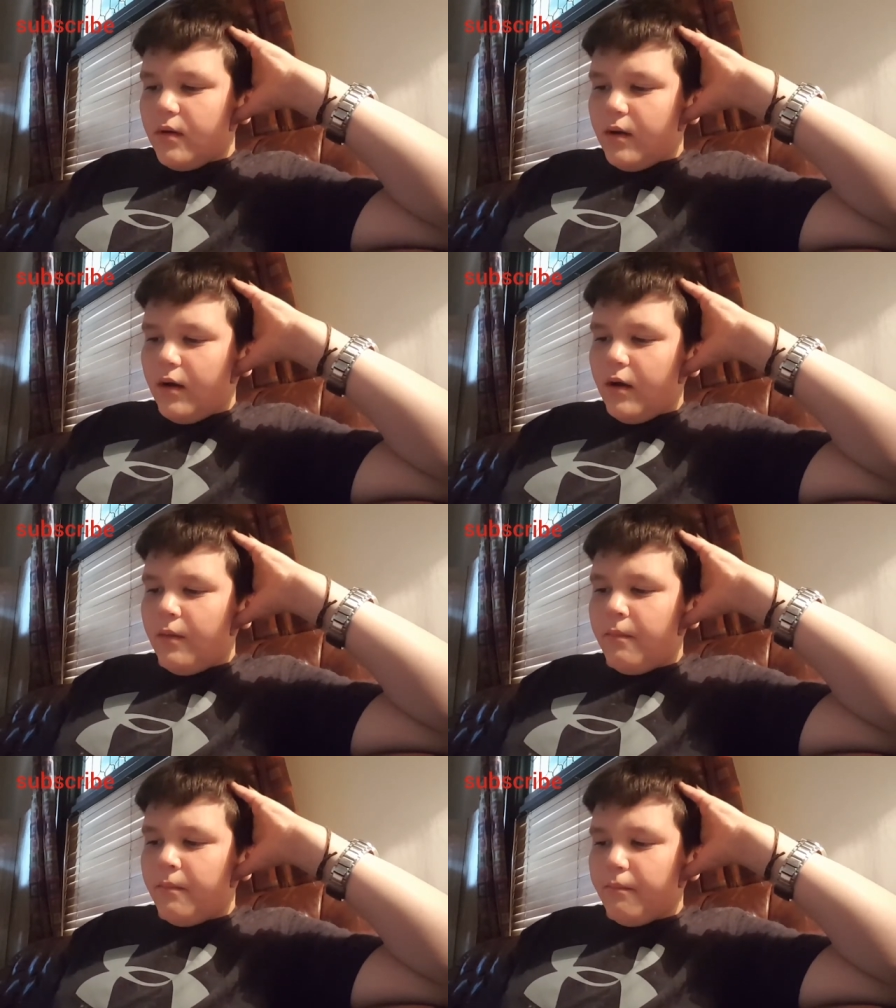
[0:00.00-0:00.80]

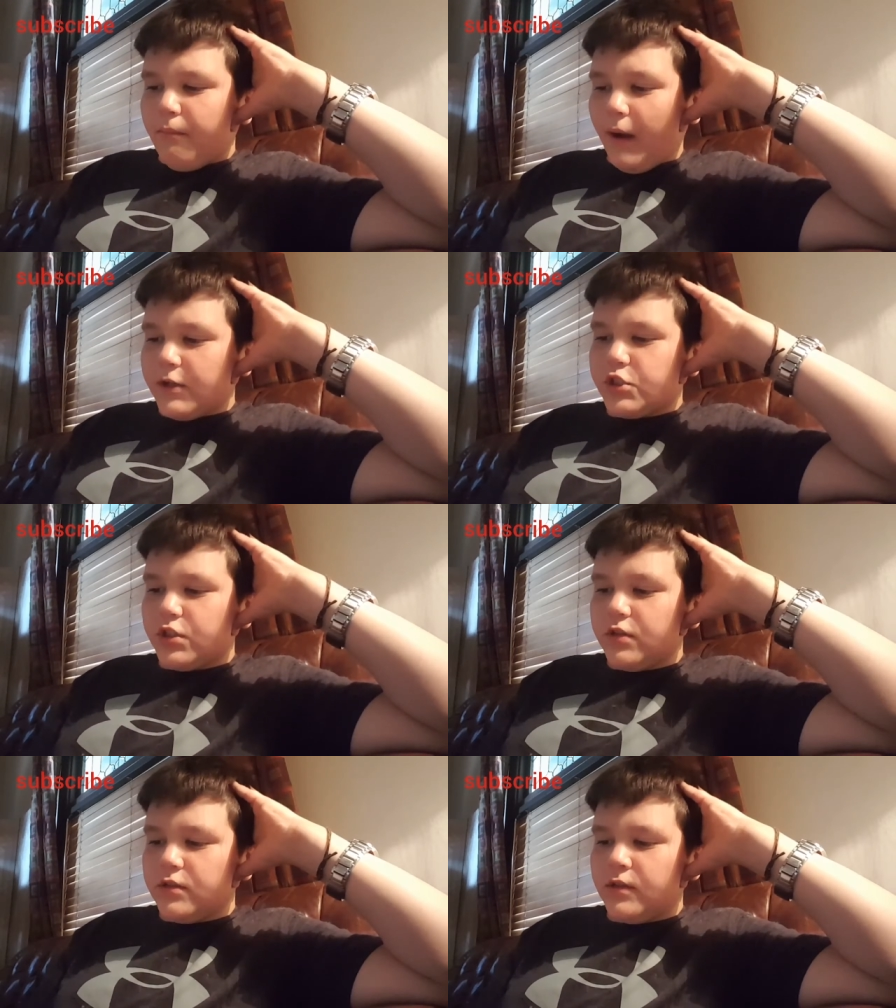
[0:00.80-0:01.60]
Um,
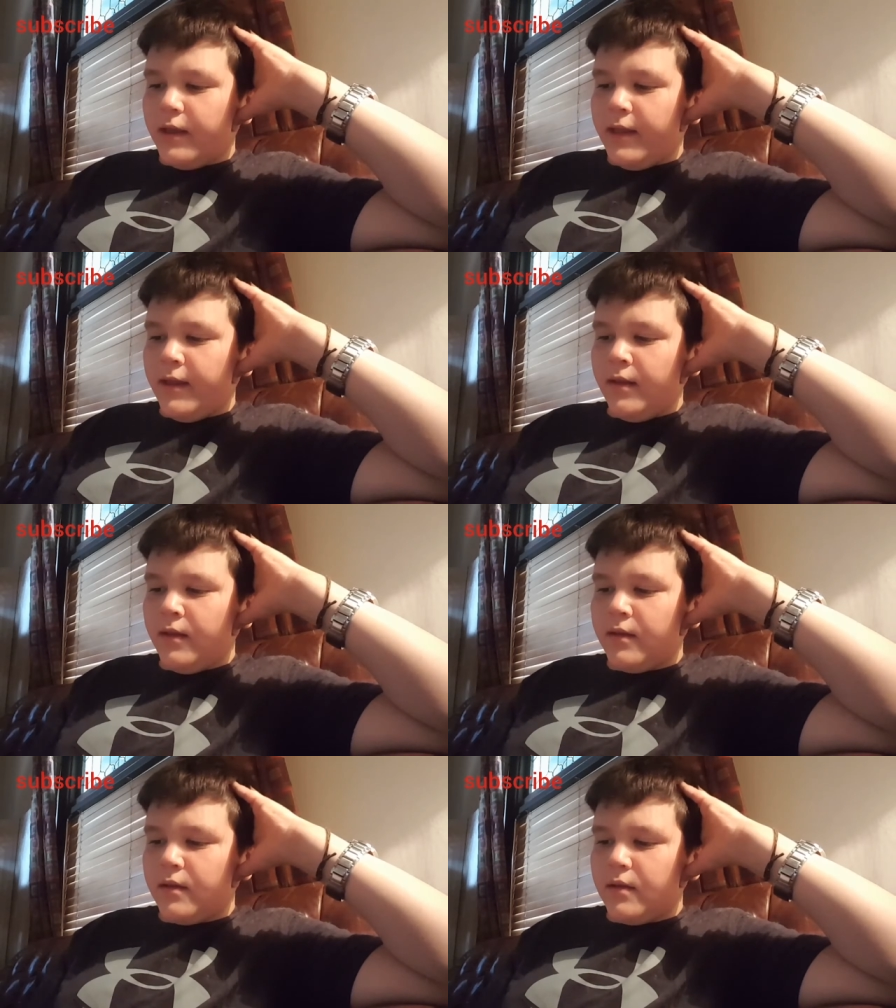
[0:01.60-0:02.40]
Marshall Lee,
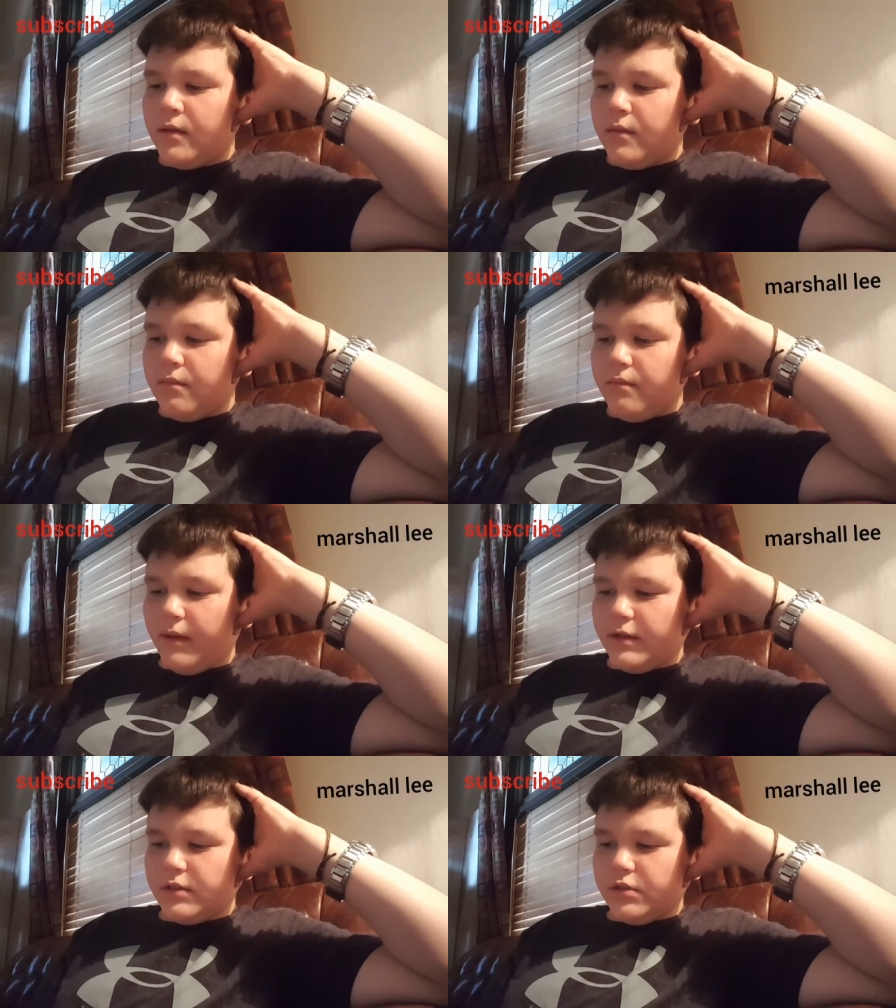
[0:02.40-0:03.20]

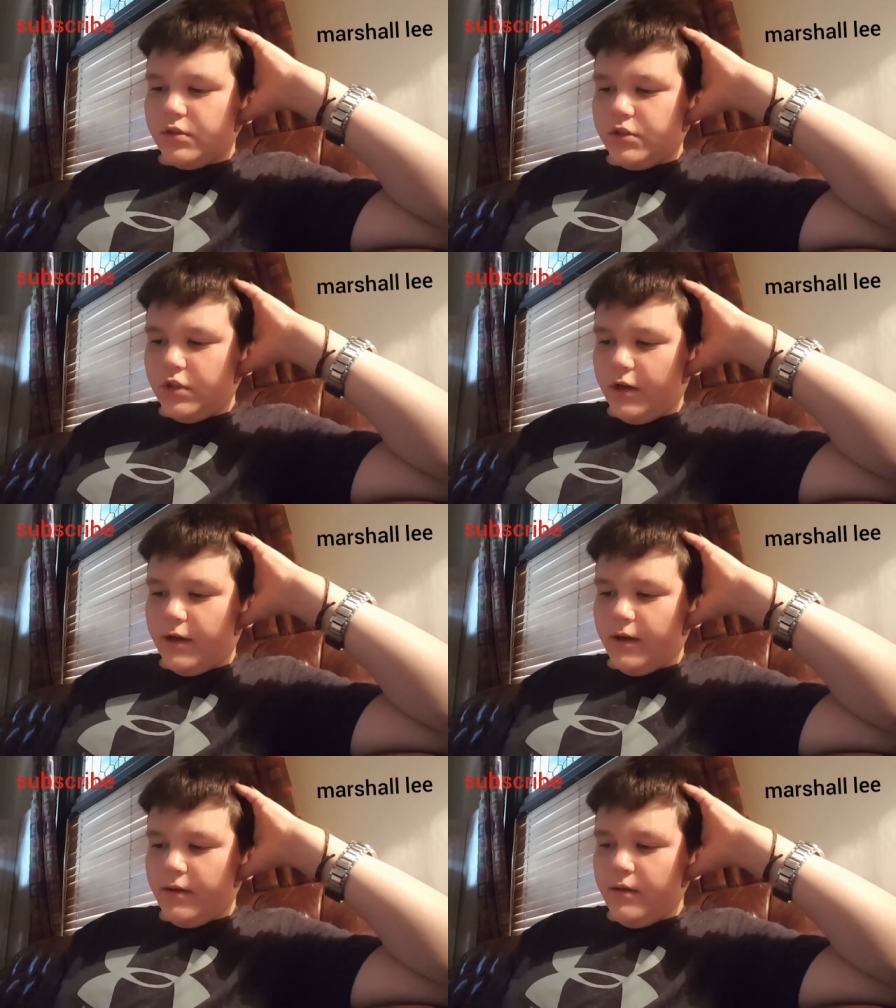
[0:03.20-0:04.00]
make
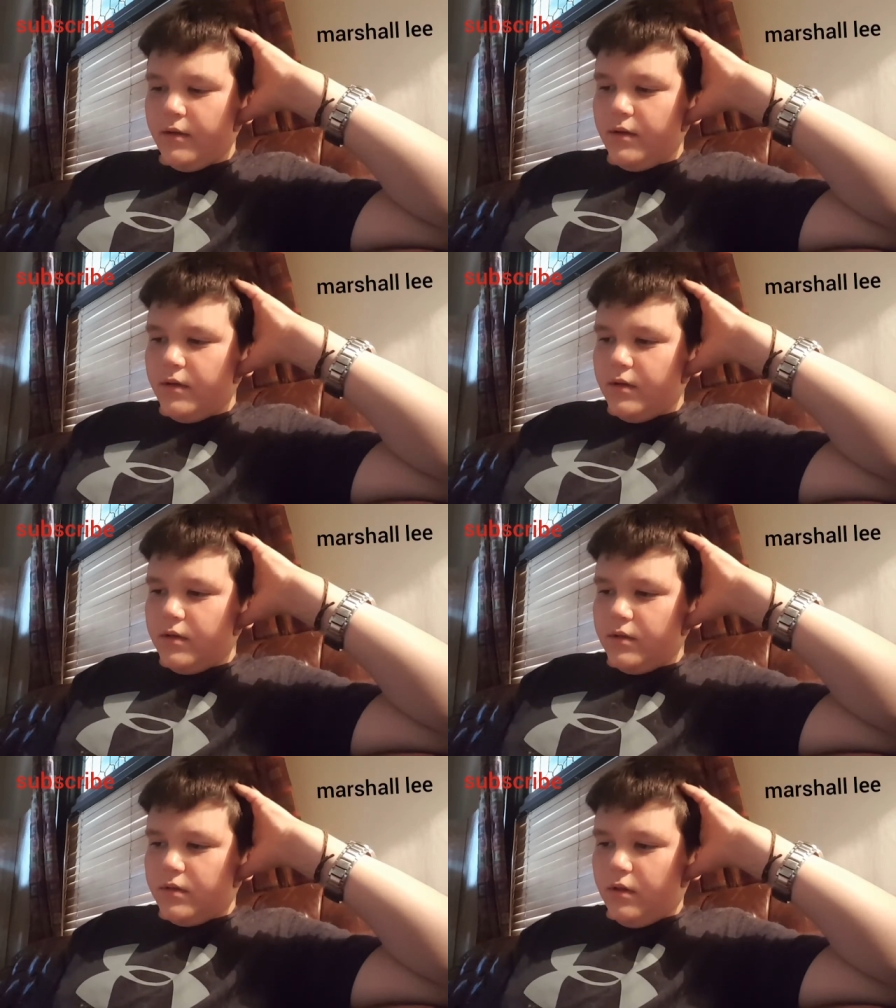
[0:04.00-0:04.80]
sure
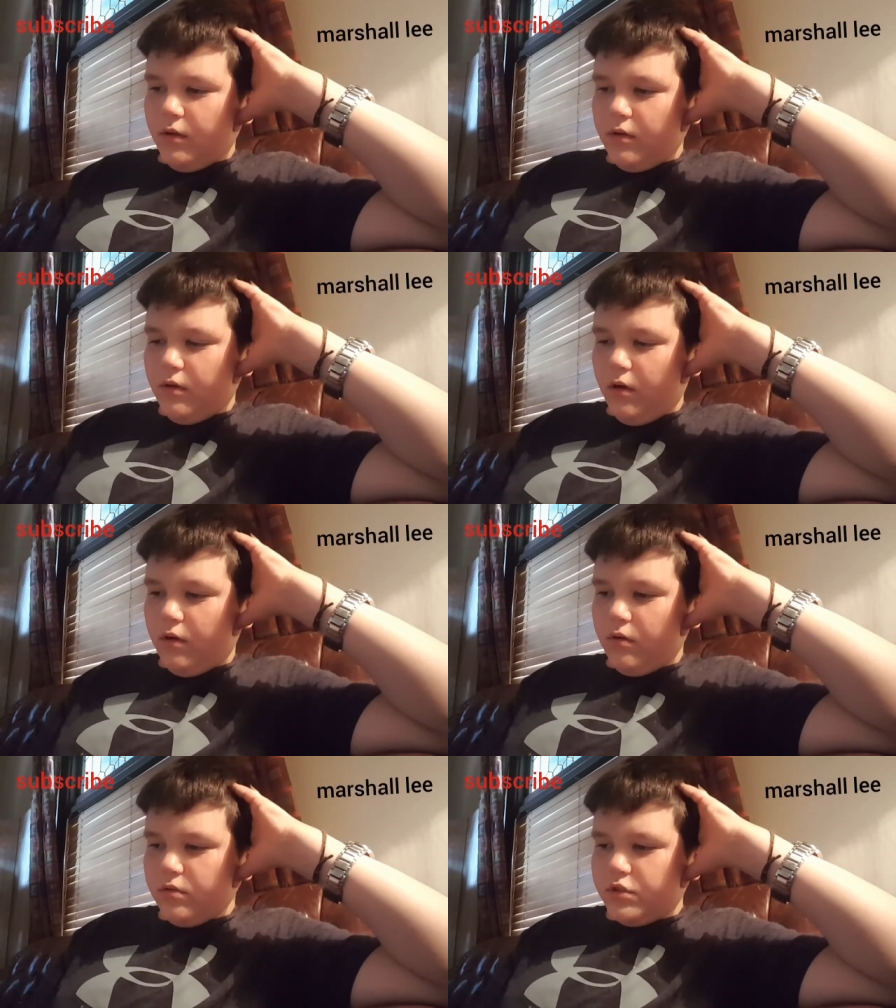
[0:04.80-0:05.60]
to
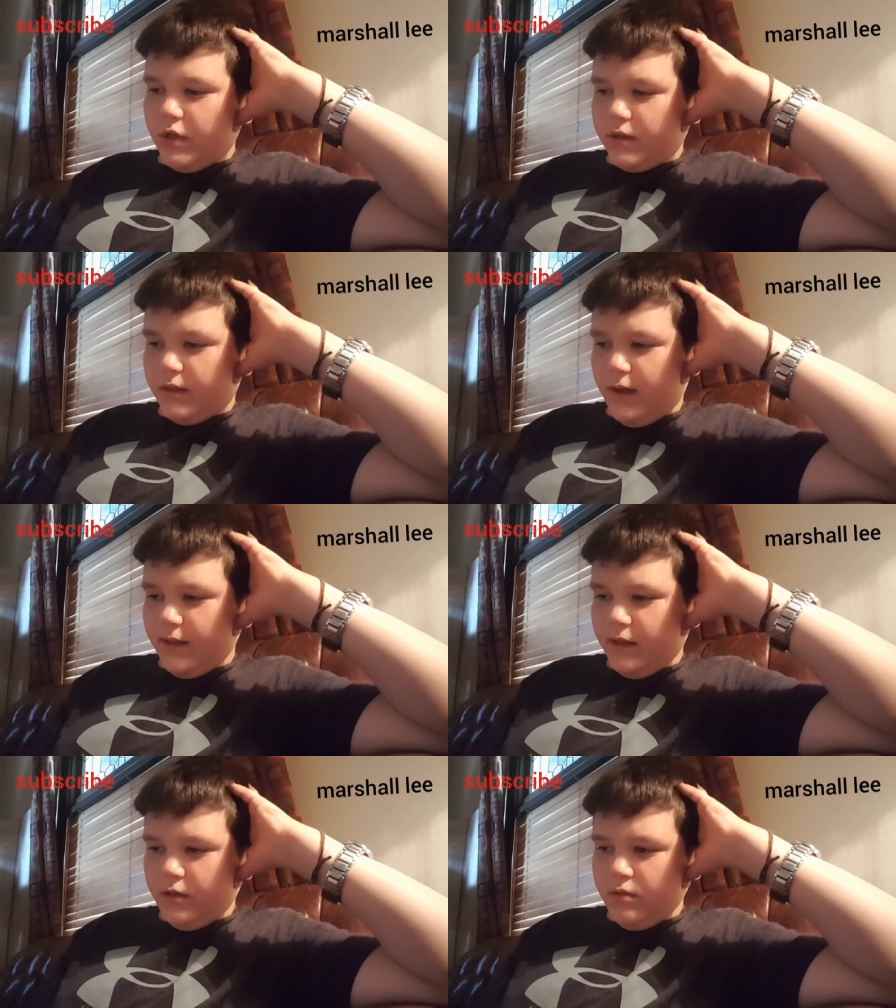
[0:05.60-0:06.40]
go check
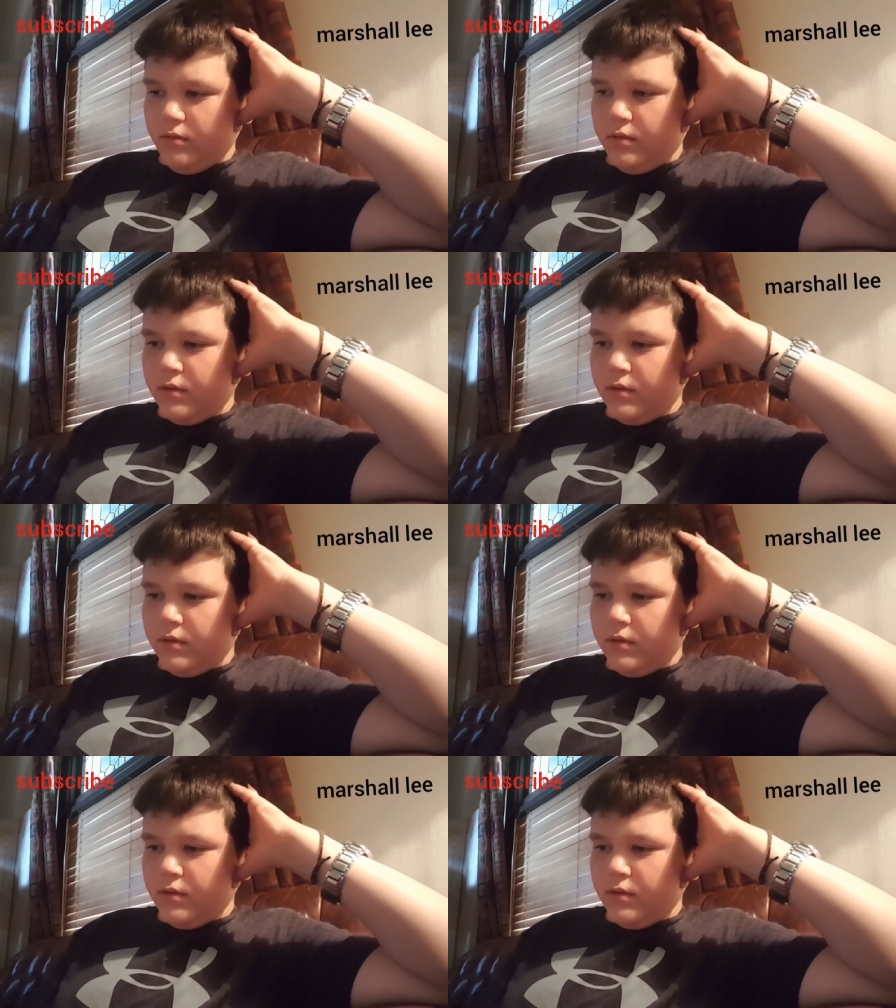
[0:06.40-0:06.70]
that out.